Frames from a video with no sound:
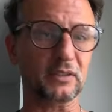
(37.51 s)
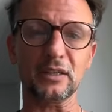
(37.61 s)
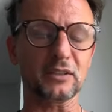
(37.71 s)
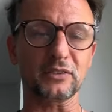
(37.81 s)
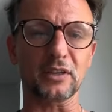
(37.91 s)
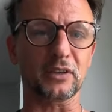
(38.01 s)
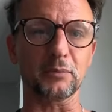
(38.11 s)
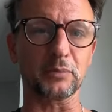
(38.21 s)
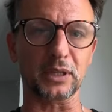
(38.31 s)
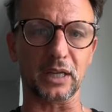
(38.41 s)
The yellow side's
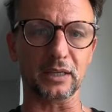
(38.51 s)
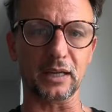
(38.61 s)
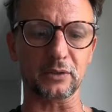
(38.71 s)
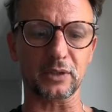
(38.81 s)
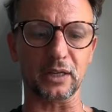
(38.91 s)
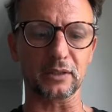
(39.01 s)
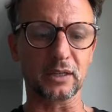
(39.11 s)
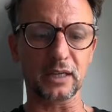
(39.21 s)
up, but again, I don't care.